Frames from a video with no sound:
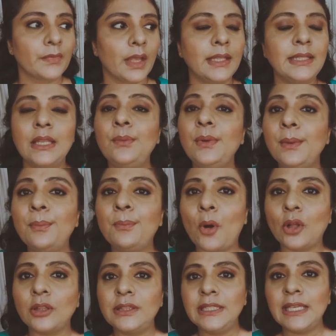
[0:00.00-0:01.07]
And then we
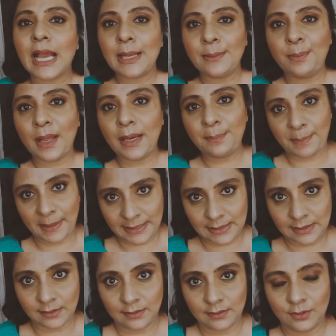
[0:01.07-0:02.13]
bought the iPad
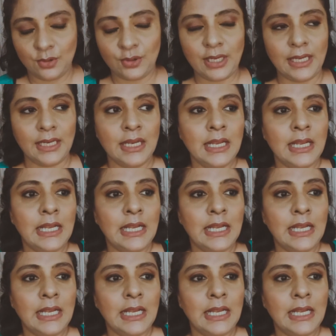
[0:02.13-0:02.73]
Pencil. Okay.